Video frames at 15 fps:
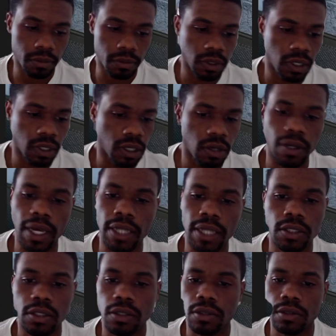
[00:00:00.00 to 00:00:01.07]
I ain't gonna lie
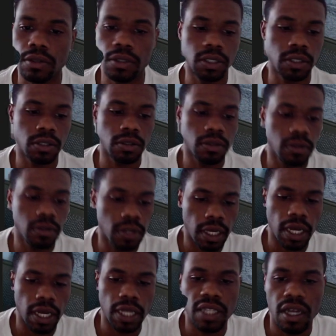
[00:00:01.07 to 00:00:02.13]
to you. Shit, I
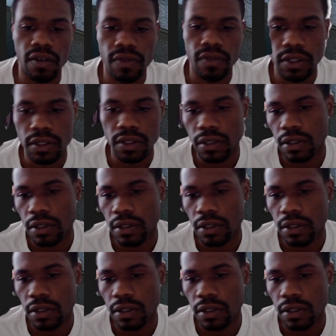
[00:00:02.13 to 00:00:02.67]
ain't got time for this.